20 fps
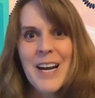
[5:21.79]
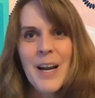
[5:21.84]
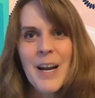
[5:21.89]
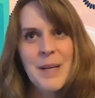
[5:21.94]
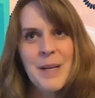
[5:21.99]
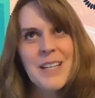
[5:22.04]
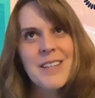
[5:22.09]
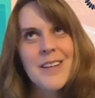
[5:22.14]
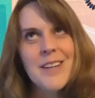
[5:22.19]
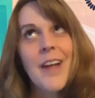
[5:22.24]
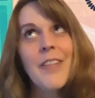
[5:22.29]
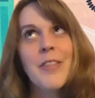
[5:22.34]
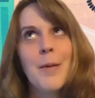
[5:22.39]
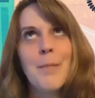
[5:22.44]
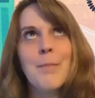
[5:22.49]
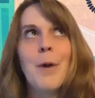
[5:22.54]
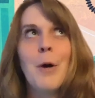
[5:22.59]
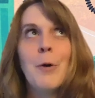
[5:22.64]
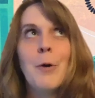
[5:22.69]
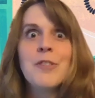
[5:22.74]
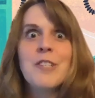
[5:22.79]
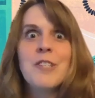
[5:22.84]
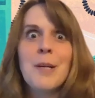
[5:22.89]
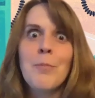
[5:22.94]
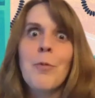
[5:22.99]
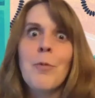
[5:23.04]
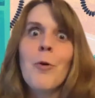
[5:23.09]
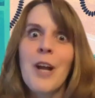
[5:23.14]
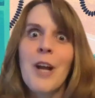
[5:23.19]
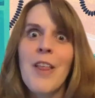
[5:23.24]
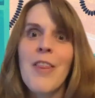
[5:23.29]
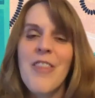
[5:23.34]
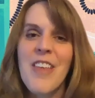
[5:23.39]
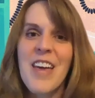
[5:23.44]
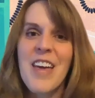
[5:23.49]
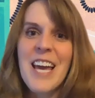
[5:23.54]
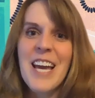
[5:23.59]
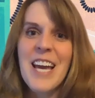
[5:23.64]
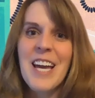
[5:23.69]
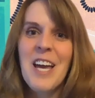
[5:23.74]
I mean, it's not the most important
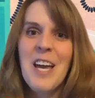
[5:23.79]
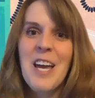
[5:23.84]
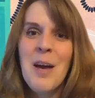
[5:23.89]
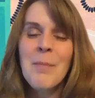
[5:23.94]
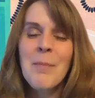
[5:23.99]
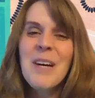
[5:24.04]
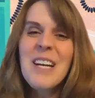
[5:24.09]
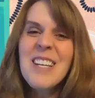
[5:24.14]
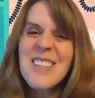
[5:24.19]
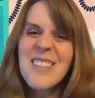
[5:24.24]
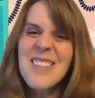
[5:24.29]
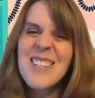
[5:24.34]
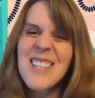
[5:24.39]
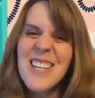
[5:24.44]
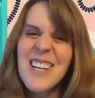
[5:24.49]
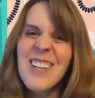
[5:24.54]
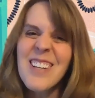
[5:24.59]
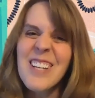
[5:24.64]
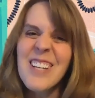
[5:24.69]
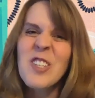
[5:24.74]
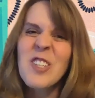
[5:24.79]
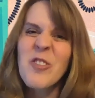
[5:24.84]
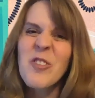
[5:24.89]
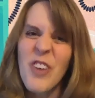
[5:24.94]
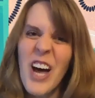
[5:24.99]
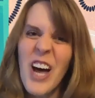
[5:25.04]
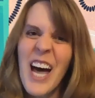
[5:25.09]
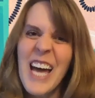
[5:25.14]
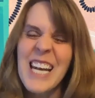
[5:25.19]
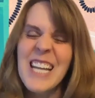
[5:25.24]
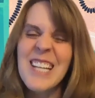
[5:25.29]
thing, but it still is fun.